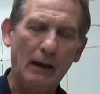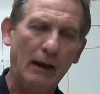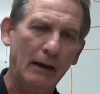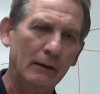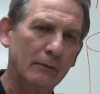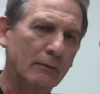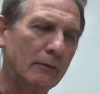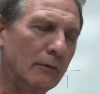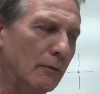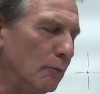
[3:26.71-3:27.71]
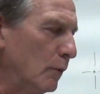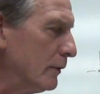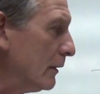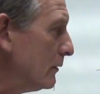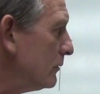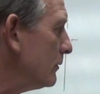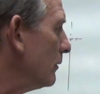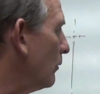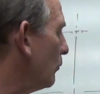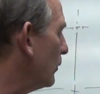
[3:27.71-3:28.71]
And with
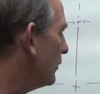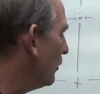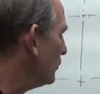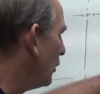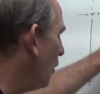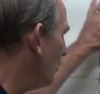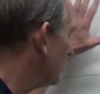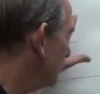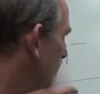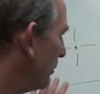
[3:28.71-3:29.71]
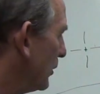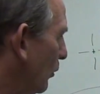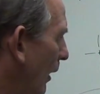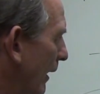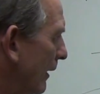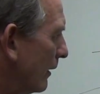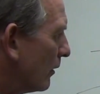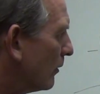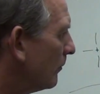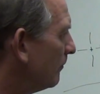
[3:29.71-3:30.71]
those holes stripped away
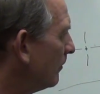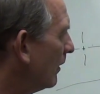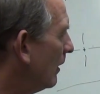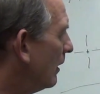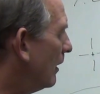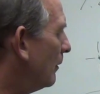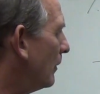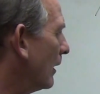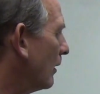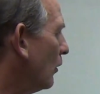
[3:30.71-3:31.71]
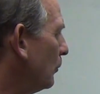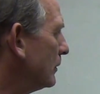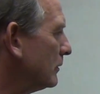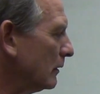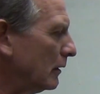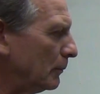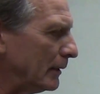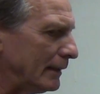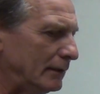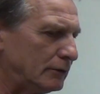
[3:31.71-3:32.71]
here, I hope it's a little
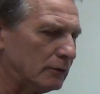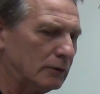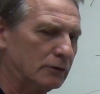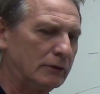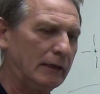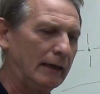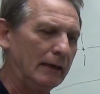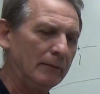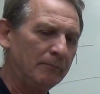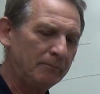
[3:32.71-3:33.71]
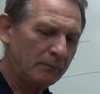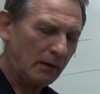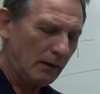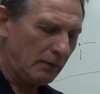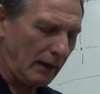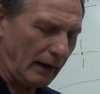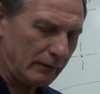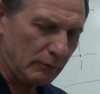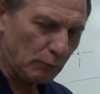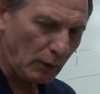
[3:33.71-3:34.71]
bit easier to see
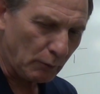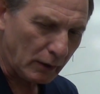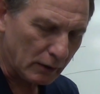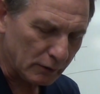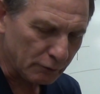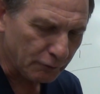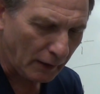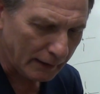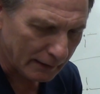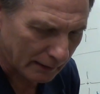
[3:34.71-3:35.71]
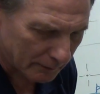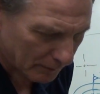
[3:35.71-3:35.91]
that what we are defining